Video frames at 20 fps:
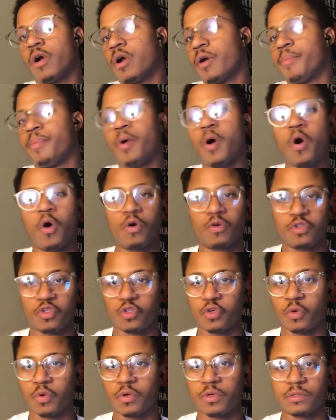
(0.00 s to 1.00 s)
a Paul
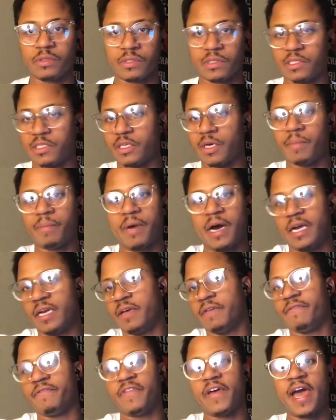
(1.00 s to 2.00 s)
George or somebody
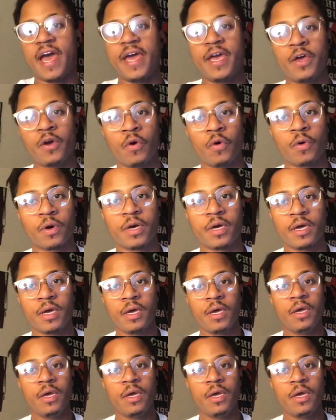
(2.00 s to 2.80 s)
of that ilk,